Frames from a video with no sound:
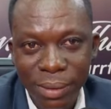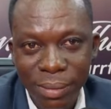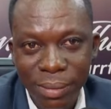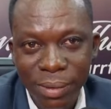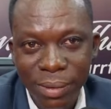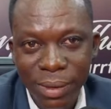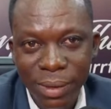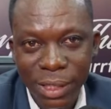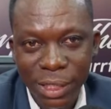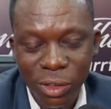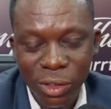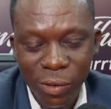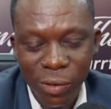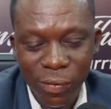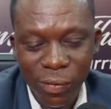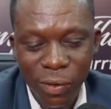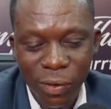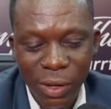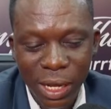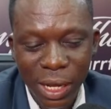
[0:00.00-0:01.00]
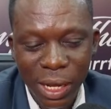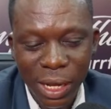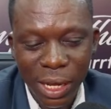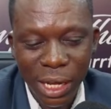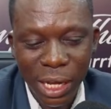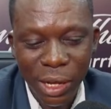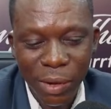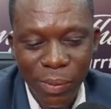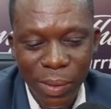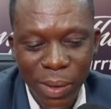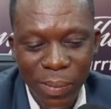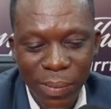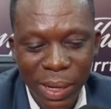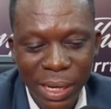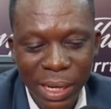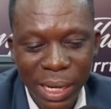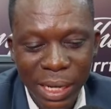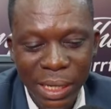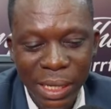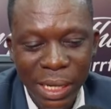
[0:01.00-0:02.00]
Yeah. He's a tough lawyer. Busy I lawyer. Remember
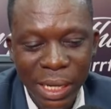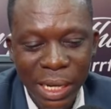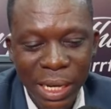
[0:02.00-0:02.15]
that